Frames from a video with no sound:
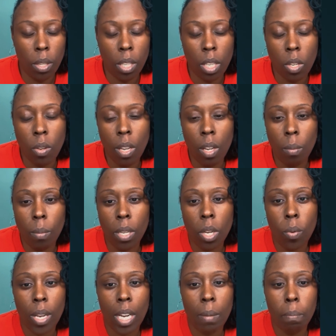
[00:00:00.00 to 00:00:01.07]
Can you help me
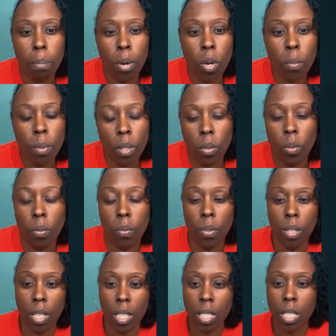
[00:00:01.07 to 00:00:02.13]
create a BIRP note for
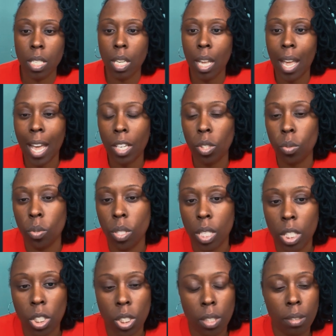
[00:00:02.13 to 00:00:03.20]
this actual
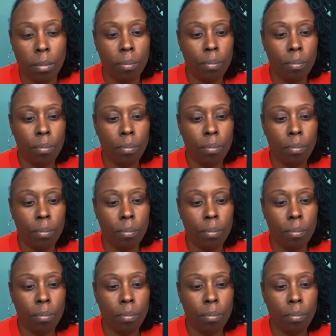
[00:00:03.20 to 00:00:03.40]
session?